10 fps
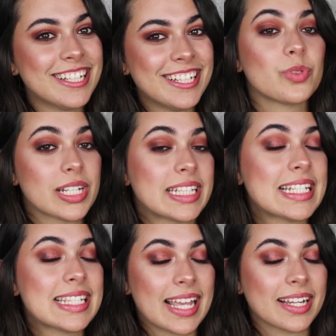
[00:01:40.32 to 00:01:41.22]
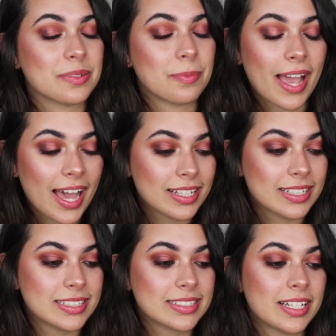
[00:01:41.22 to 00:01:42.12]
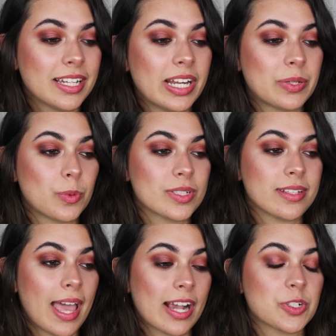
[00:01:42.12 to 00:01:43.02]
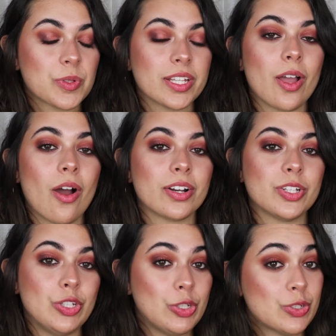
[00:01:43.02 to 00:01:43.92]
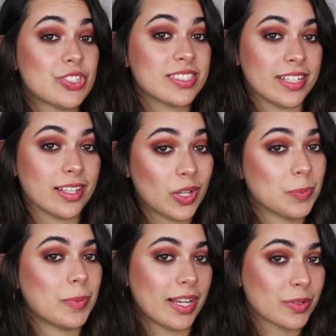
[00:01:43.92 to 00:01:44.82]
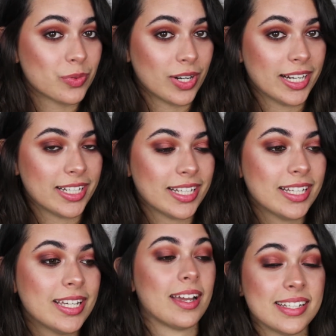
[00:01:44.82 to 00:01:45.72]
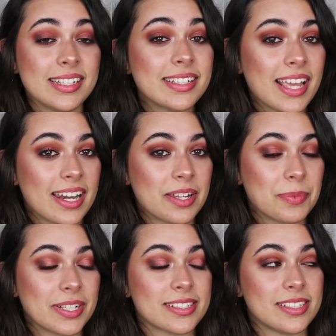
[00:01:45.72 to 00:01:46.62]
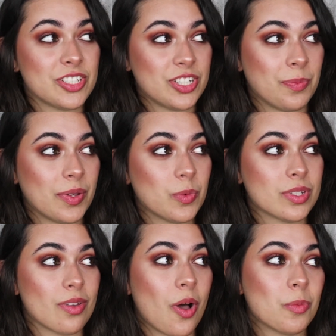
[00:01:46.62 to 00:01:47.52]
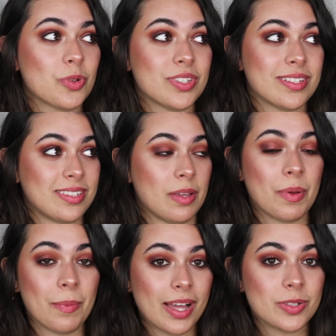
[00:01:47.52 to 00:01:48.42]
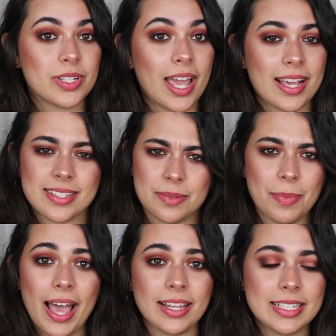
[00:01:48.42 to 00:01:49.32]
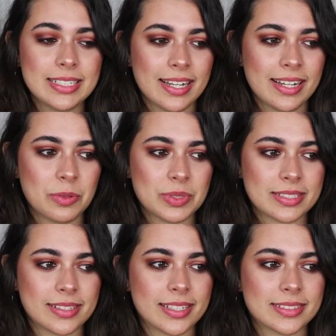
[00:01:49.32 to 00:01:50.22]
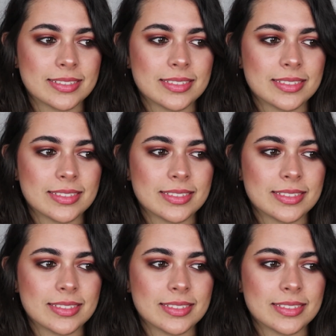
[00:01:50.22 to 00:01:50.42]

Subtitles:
For this second palette, it was actually on a huge sale on Black Friday. I didn't get it because the shipping was almost the same amount as the palette, and I was like,